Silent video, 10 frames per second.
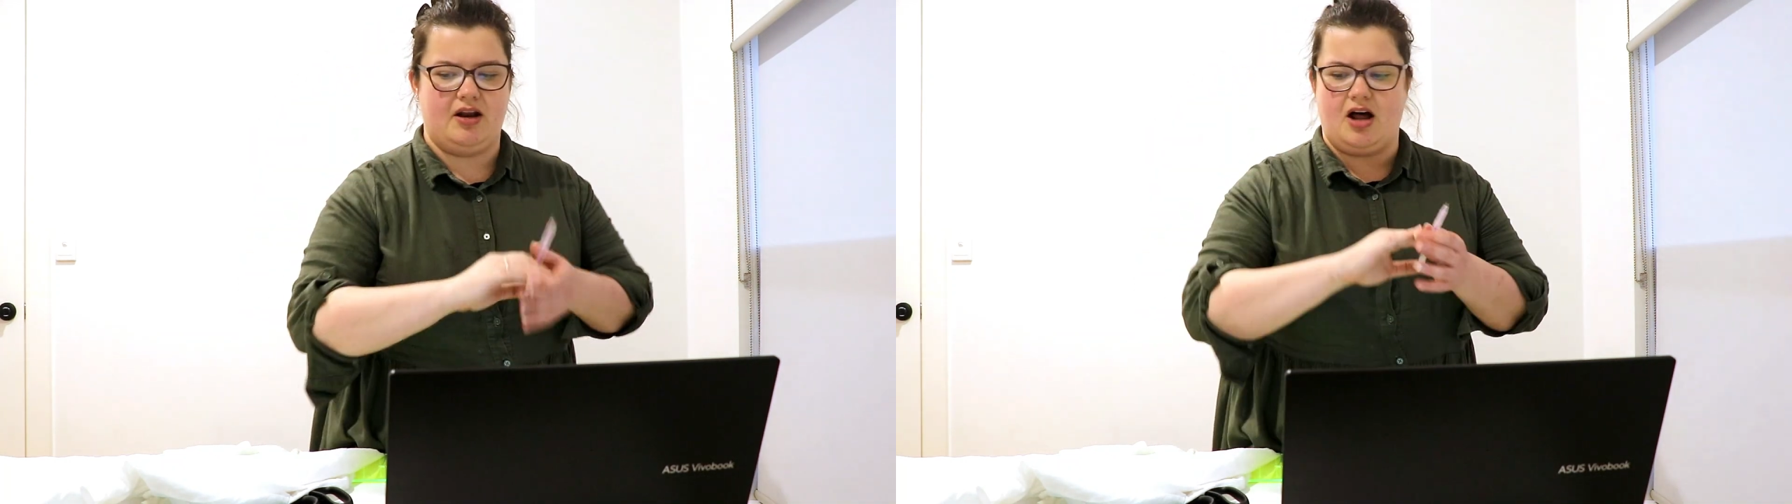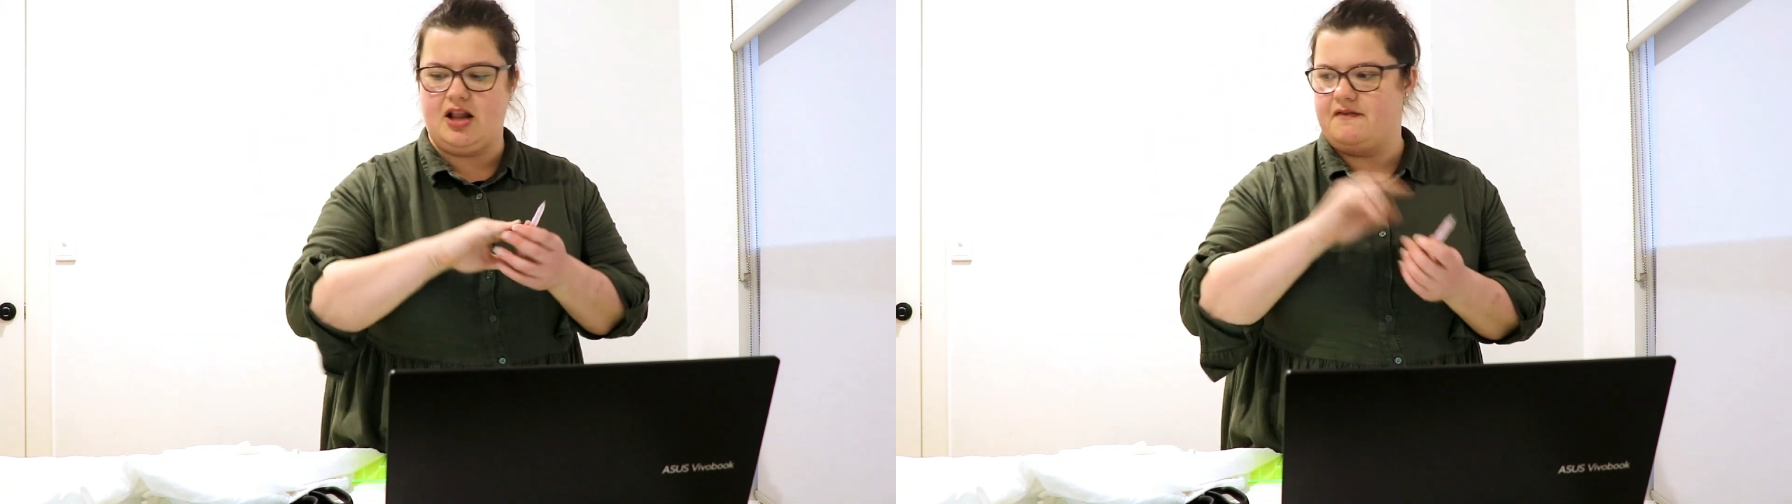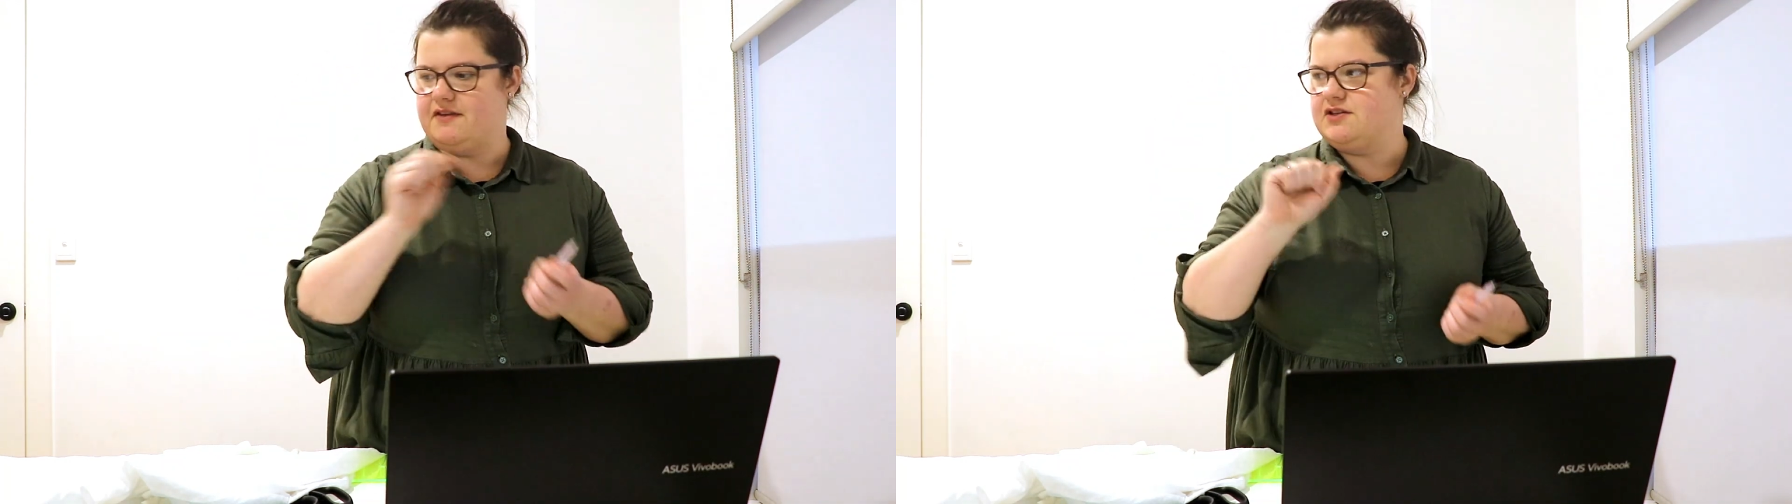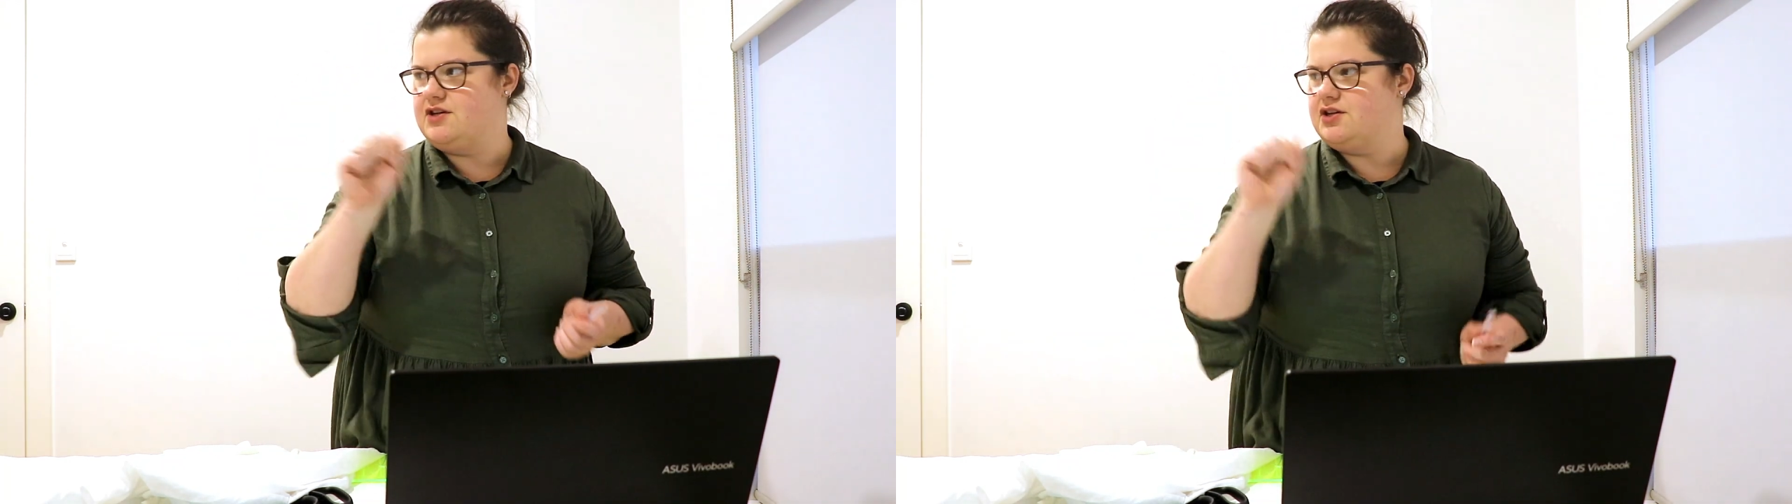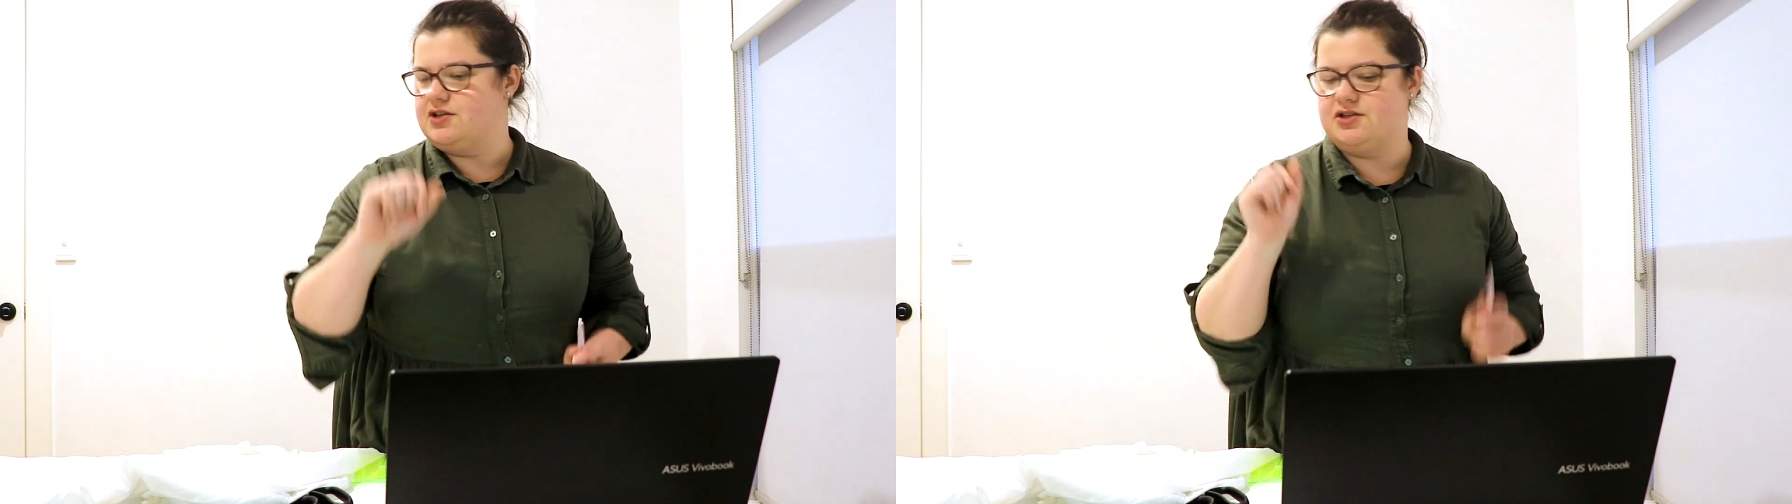I love this.
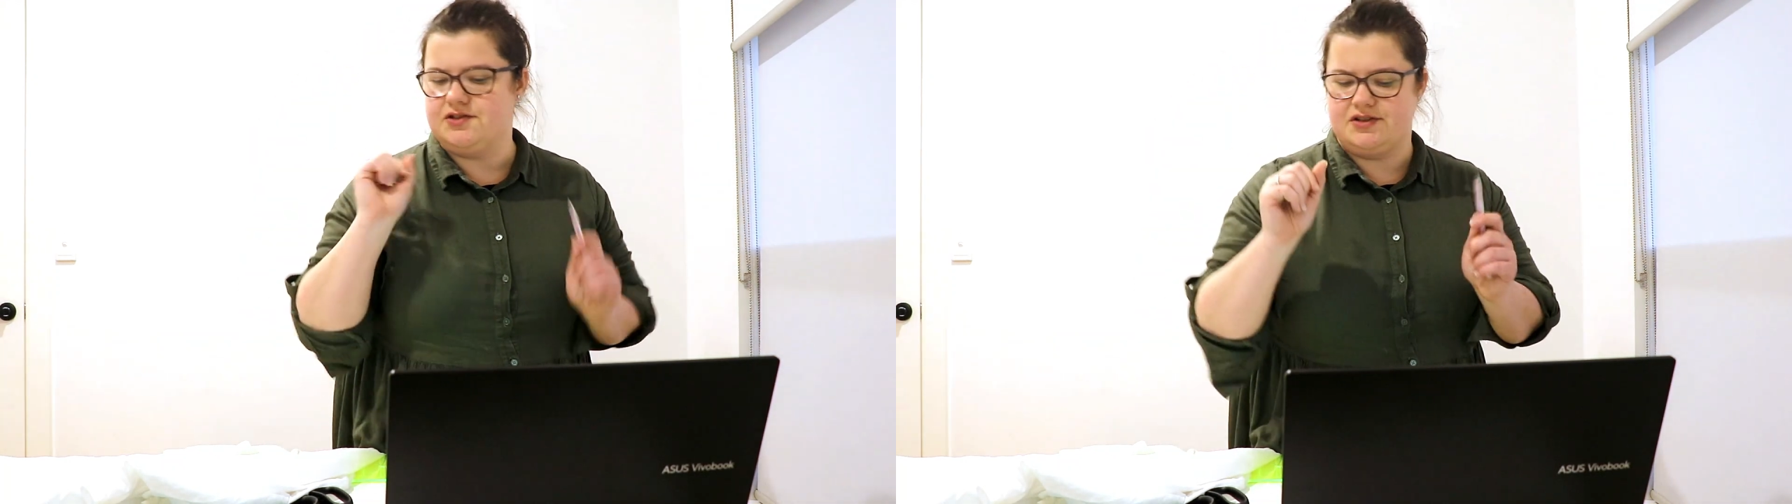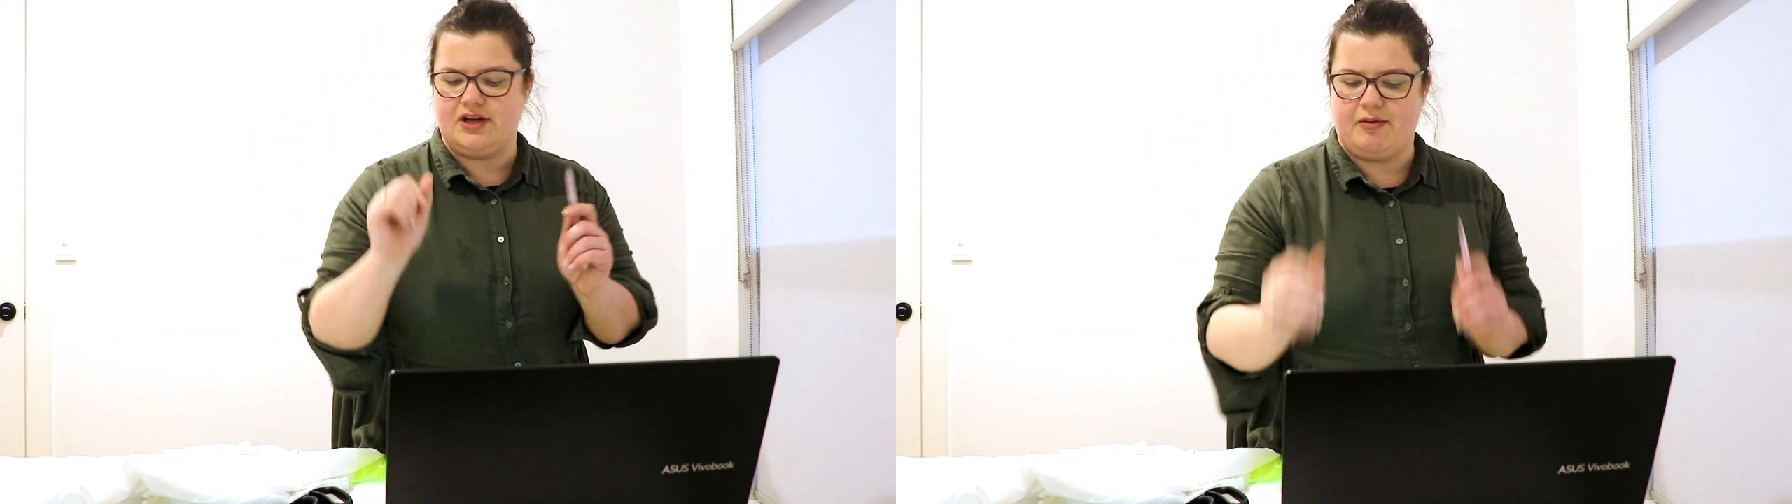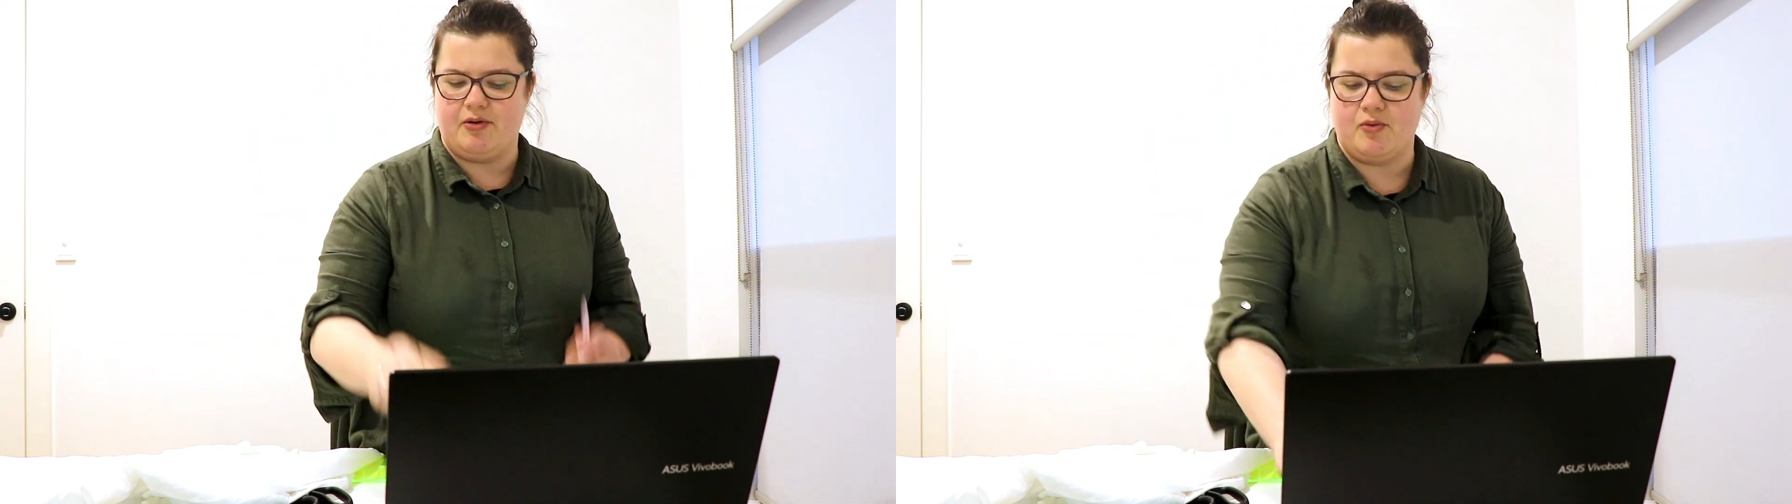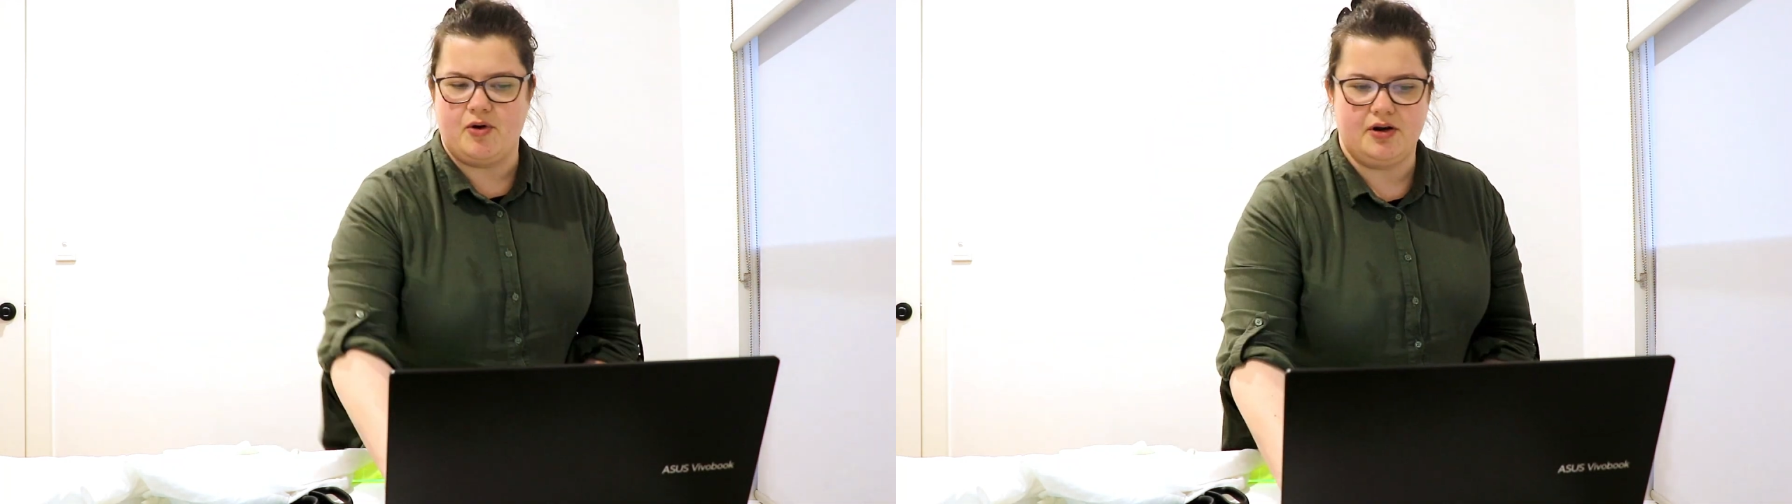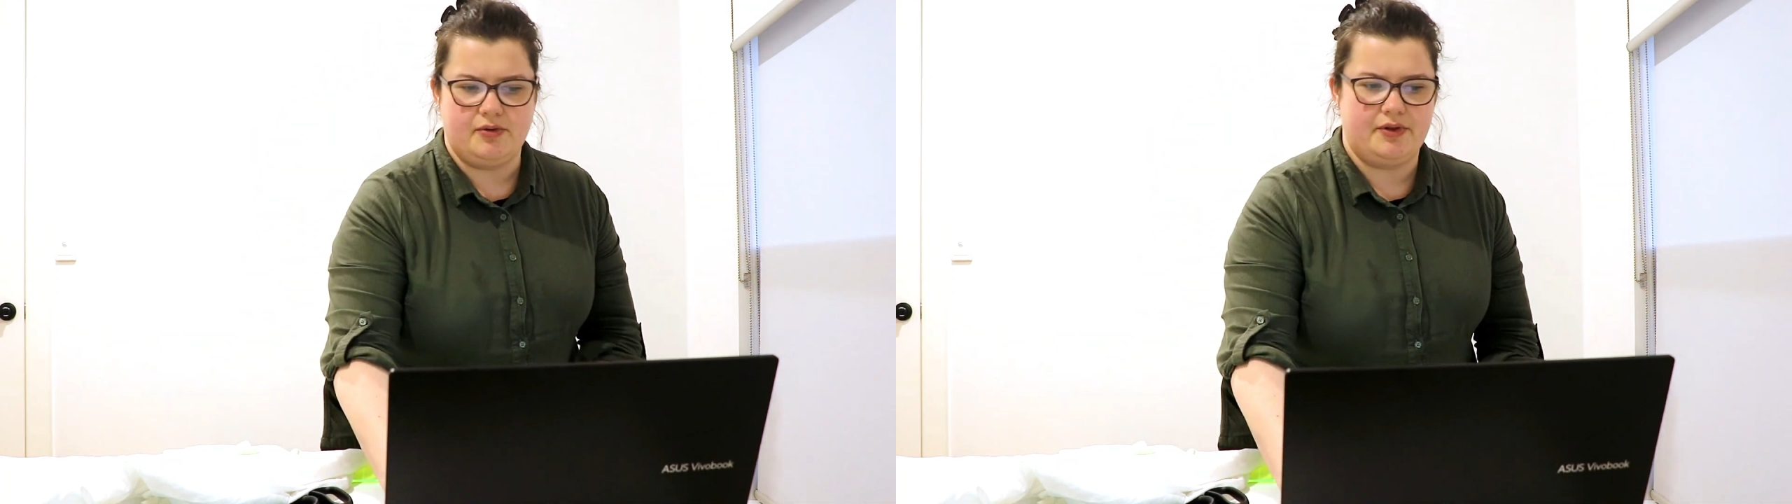You just dab at
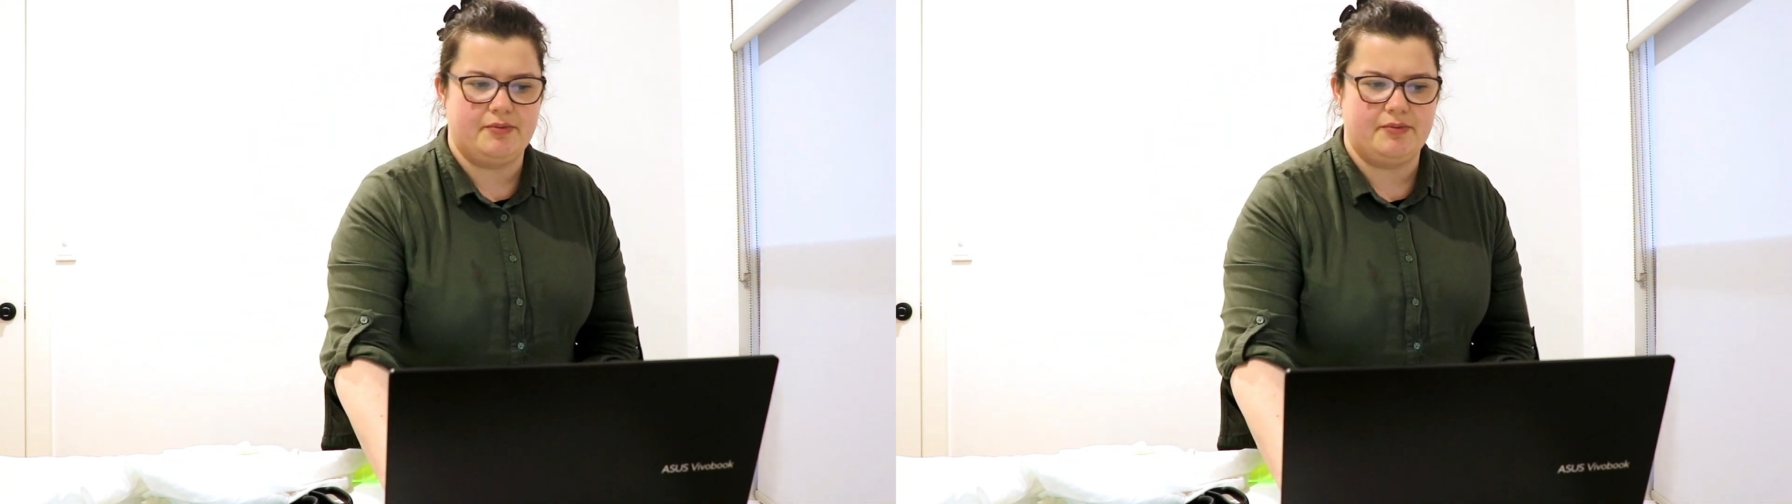water with